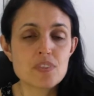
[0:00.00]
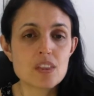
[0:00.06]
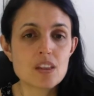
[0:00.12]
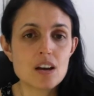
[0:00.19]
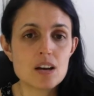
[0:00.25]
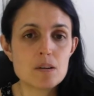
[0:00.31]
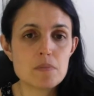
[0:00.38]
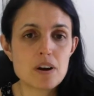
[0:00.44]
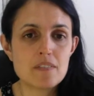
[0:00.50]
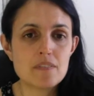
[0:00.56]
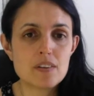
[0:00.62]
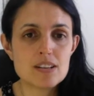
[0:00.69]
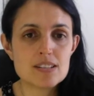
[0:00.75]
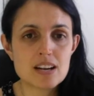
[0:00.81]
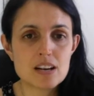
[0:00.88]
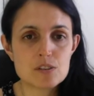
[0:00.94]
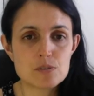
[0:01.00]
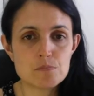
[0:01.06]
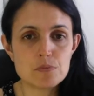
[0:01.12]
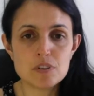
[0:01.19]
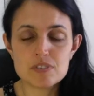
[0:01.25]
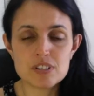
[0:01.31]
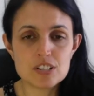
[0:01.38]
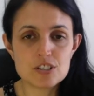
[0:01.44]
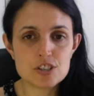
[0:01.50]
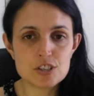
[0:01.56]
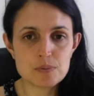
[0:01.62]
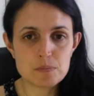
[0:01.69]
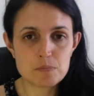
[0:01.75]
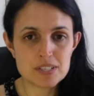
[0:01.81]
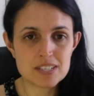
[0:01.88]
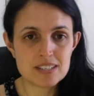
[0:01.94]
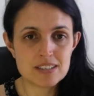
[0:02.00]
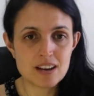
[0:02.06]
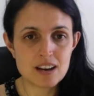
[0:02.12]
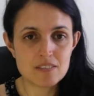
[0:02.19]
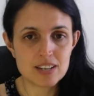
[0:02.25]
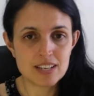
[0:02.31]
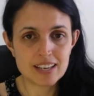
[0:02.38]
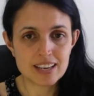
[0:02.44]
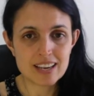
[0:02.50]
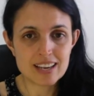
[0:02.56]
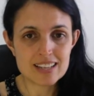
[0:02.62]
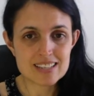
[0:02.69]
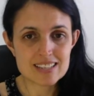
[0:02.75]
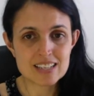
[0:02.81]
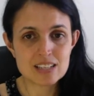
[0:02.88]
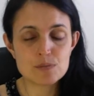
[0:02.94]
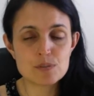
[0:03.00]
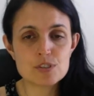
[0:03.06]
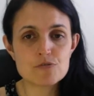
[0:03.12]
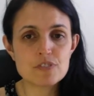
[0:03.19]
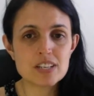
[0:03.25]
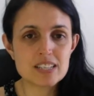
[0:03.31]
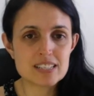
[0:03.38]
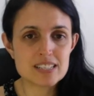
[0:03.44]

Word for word: Um, our first house we moved into when we didn't have any kids, and it was really